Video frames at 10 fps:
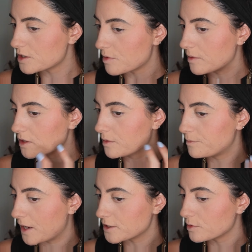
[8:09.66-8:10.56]
this might be the
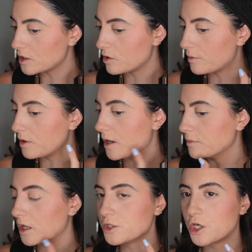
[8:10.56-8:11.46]
best way to apply
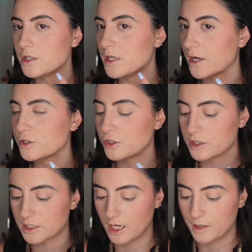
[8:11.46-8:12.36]
blush on
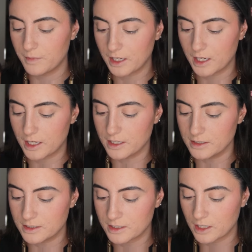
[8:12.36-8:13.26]
textured skin
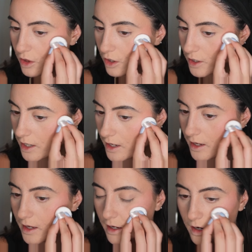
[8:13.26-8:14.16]
because look at
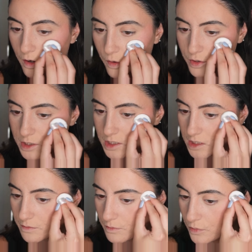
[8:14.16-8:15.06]
how
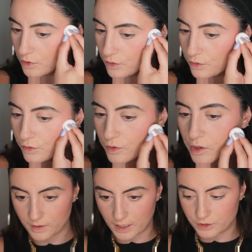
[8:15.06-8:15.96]
smooth
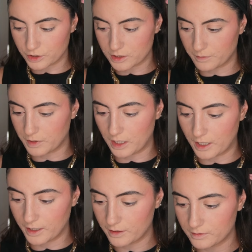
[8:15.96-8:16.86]
that just
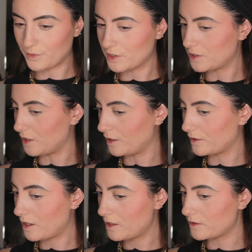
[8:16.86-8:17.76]
applied. Are we seeing
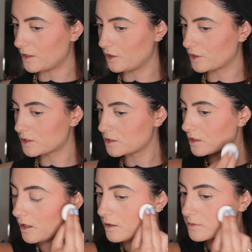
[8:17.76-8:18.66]
that? That looks
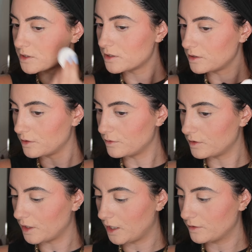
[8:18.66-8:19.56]

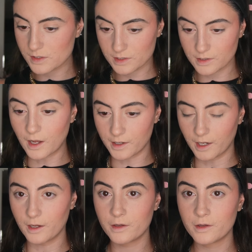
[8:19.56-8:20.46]
absolutely
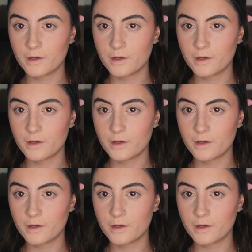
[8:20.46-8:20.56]
stunning